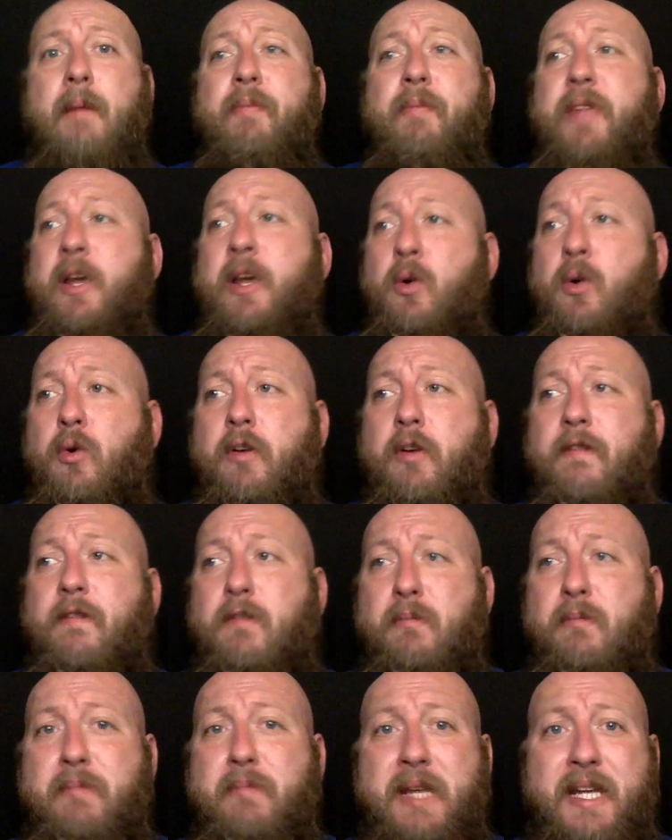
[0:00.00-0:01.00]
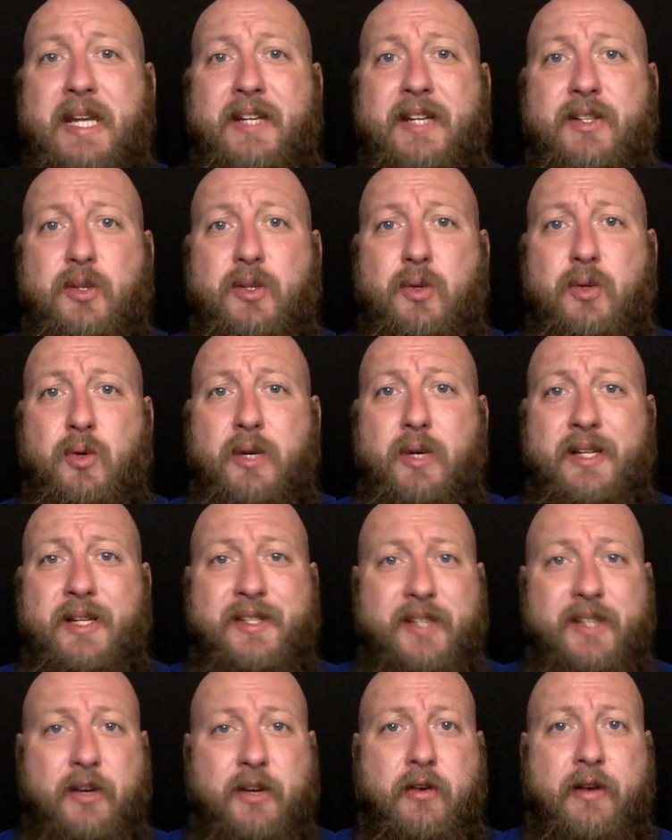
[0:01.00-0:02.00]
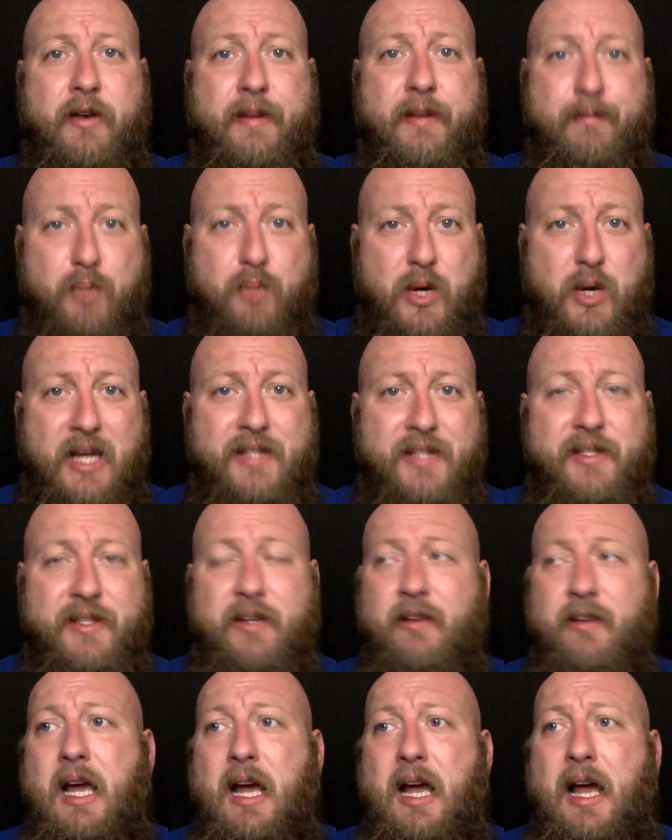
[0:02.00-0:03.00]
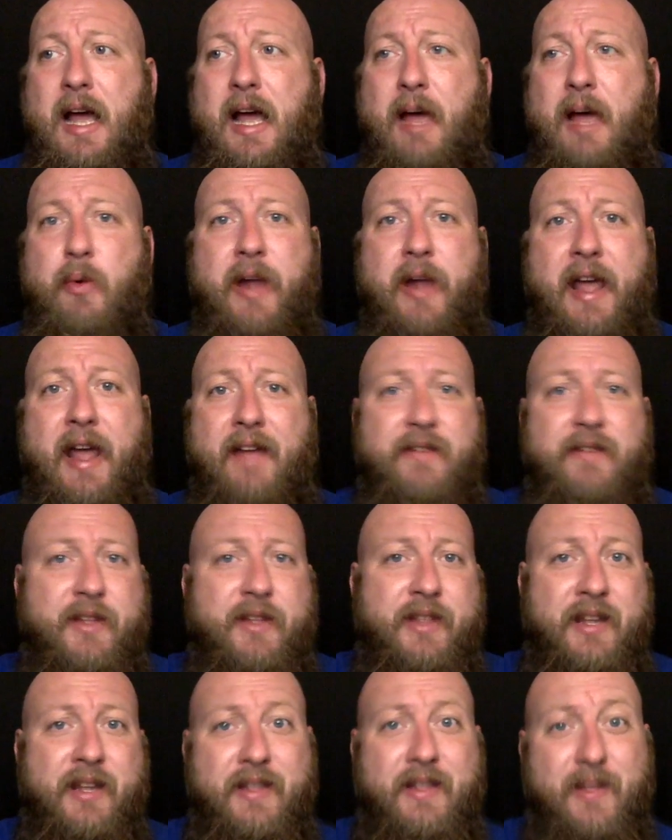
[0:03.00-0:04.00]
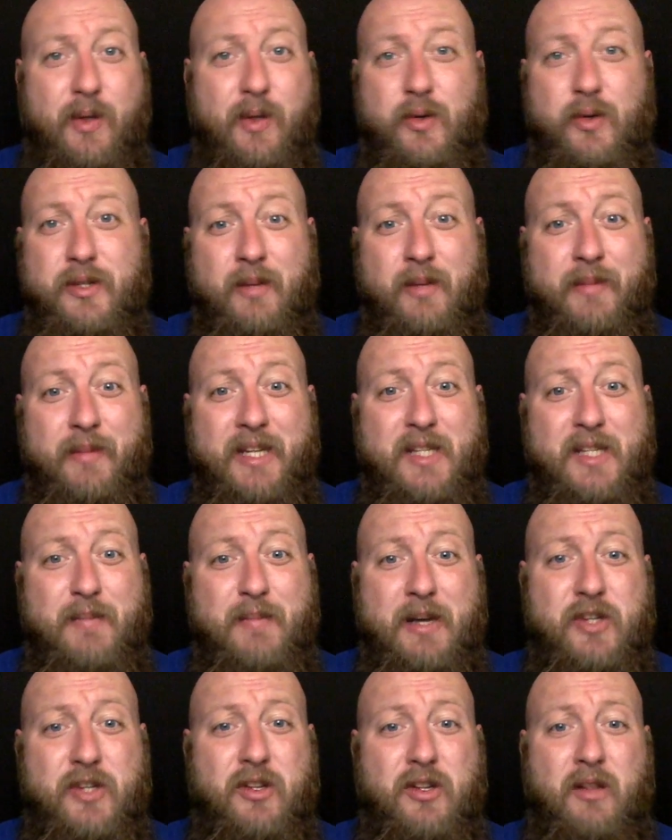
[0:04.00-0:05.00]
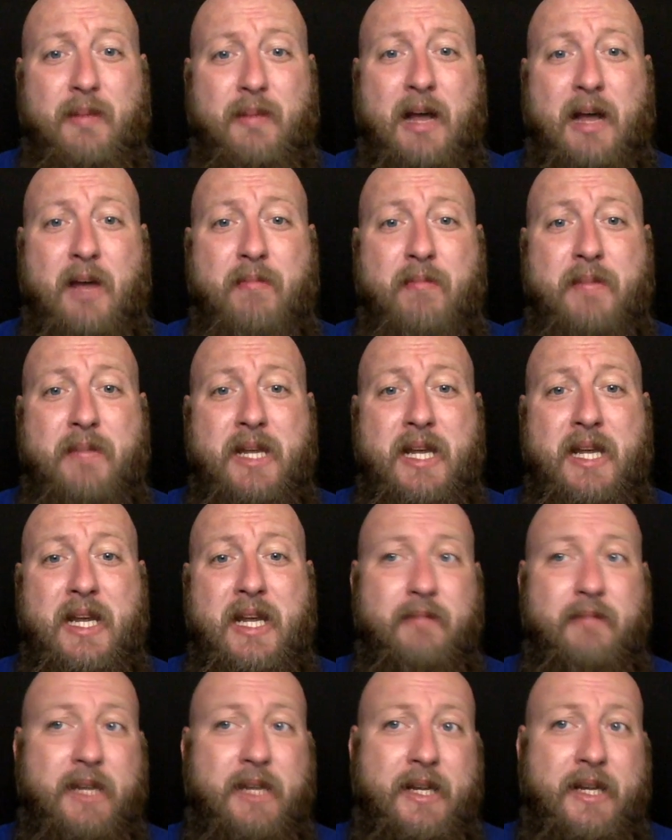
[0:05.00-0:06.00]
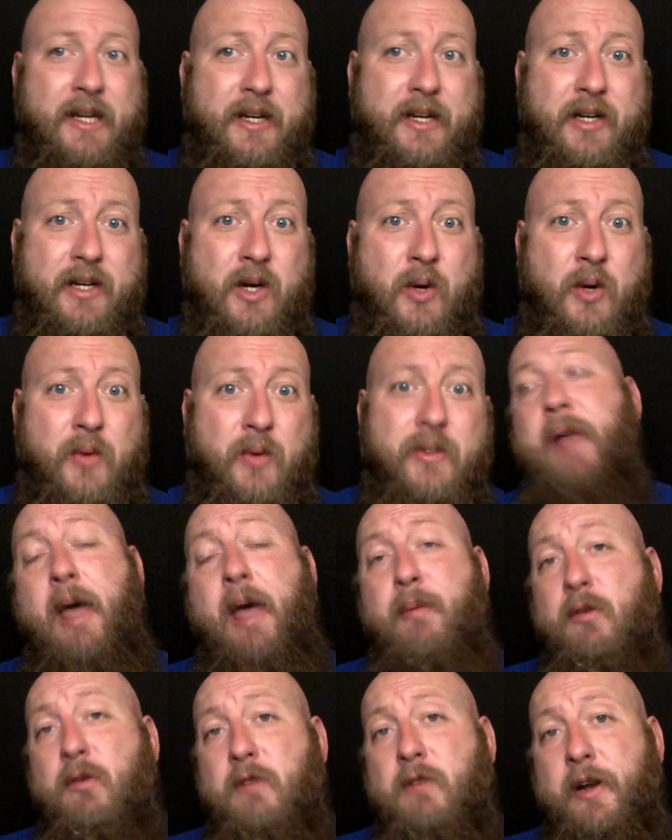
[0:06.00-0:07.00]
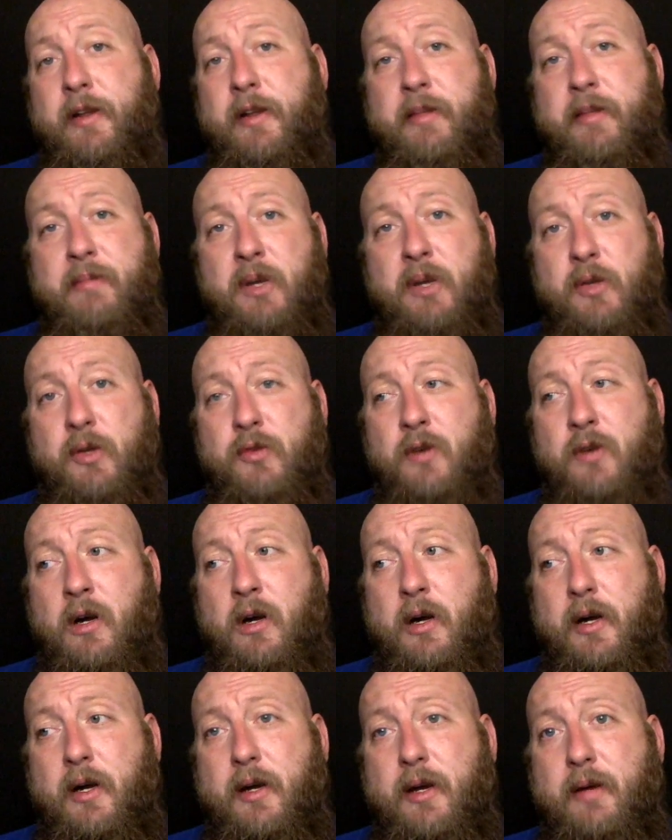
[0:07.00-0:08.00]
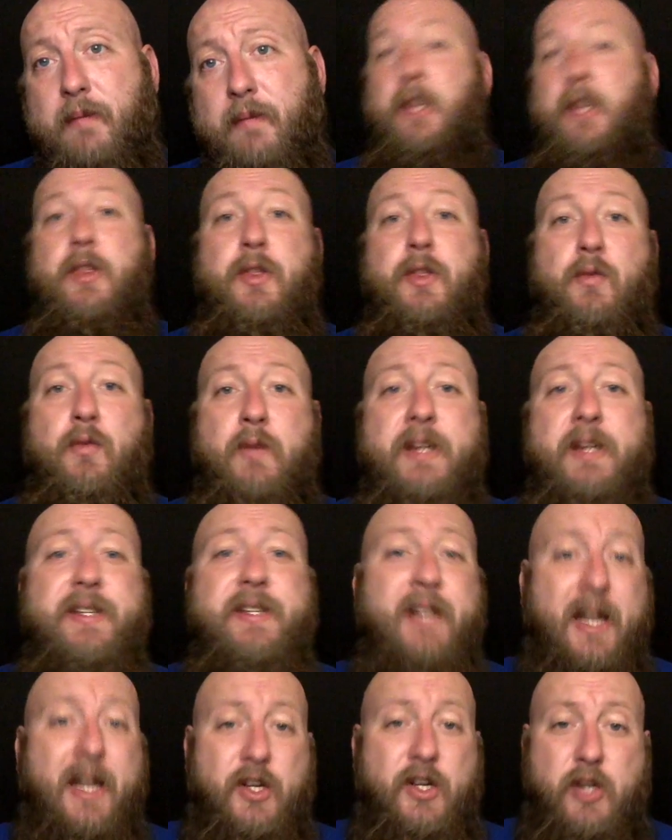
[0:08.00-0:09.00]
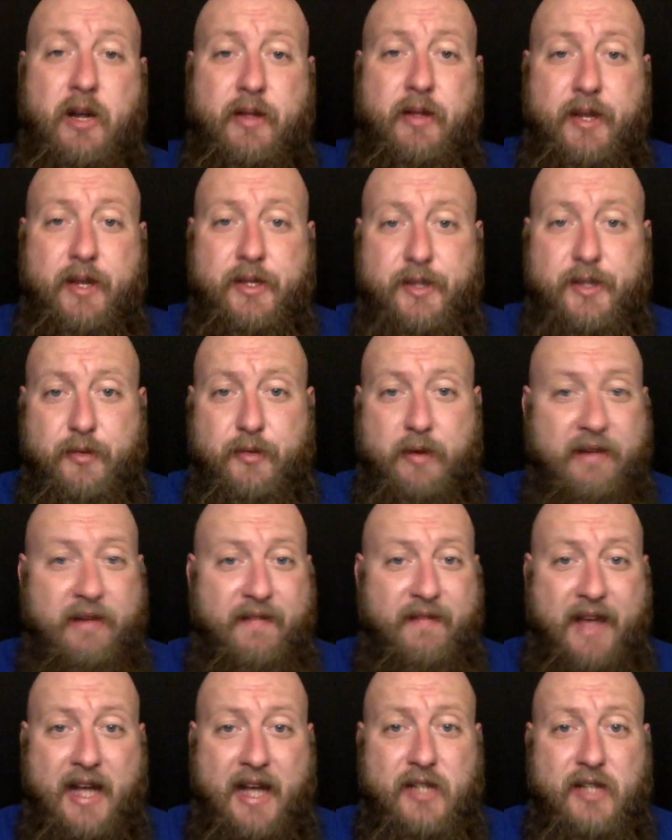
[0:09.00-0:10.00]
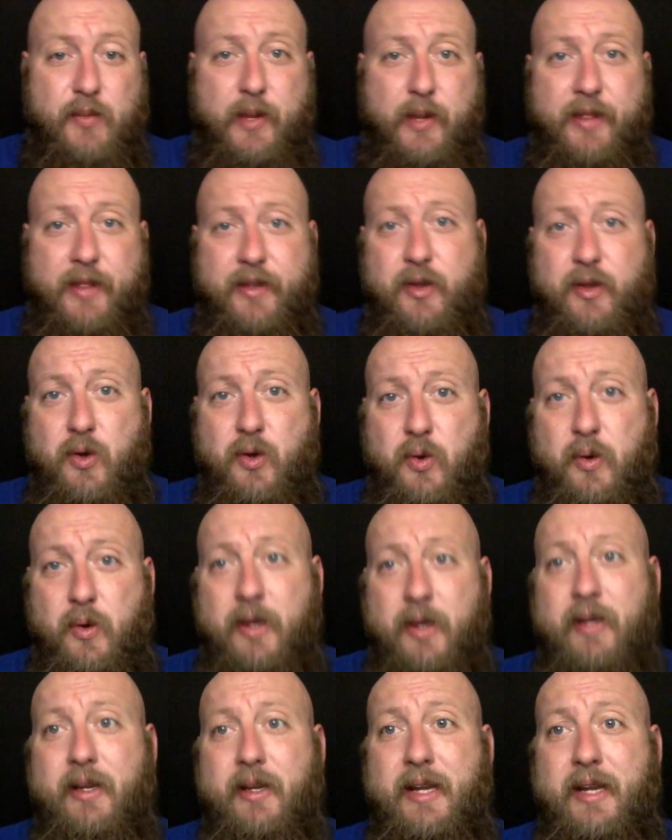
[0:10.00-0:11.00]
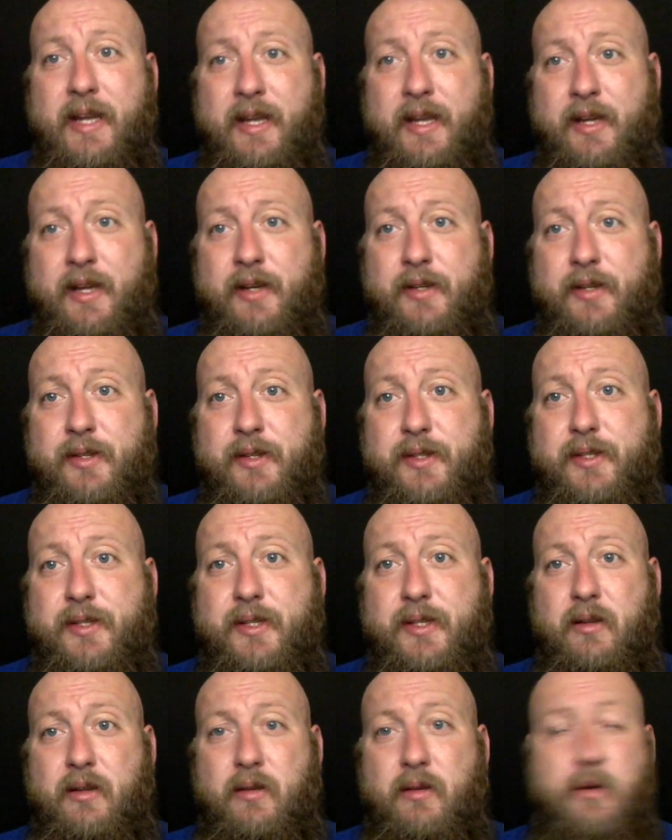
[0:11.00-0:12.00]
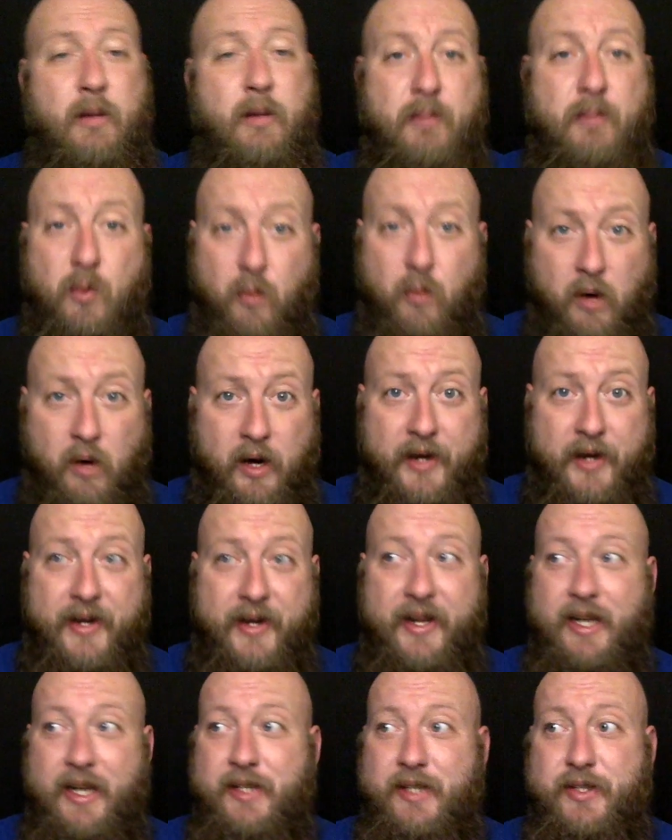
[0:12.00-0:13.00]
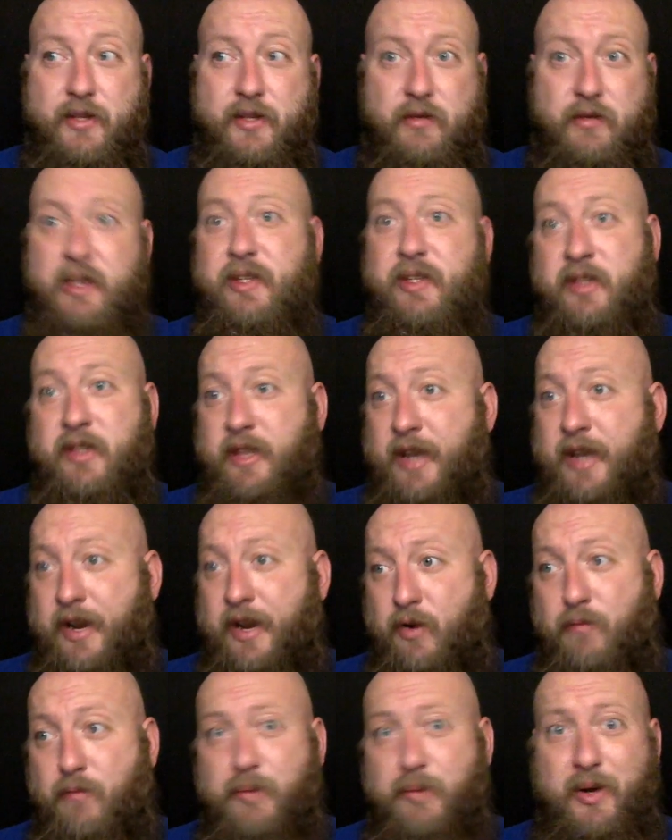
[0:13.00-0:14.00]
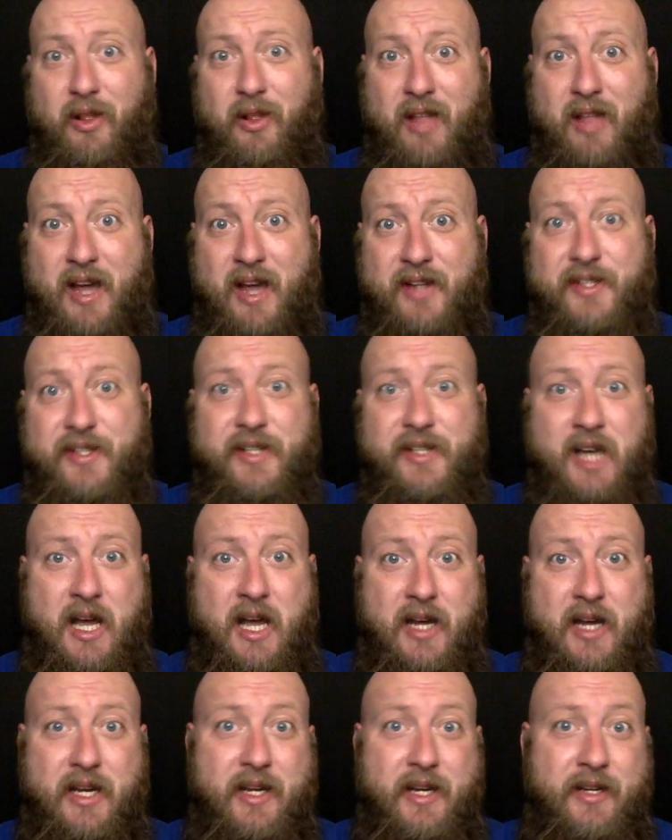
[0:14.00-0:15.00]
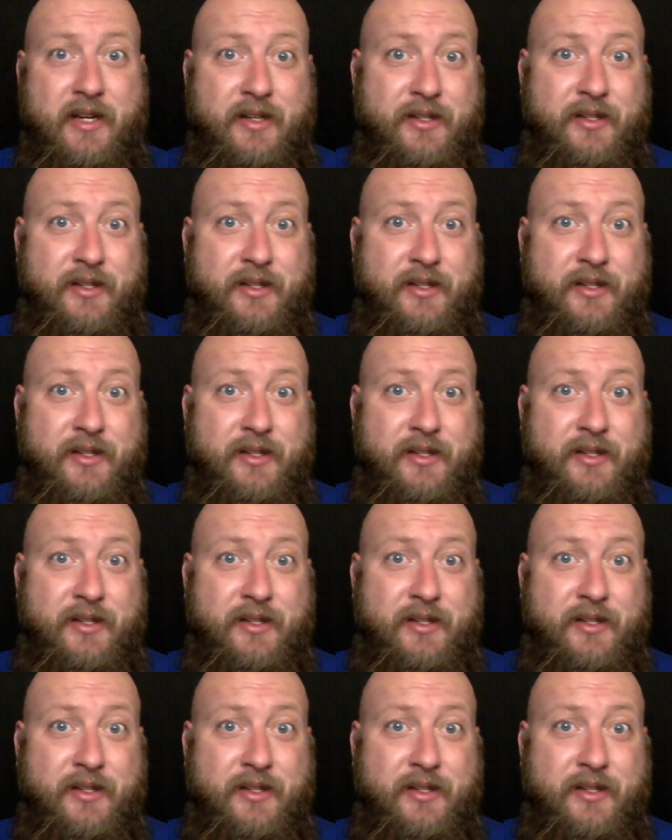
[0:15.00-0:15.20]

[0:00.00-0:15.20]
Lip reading: In order for me to consider it impressive, I would have to think that there's something special about me, and I don't. I'm a run of the mill drunk. The reason I share these three facts with you is number one, it's the reason that I don't put a lot of stock in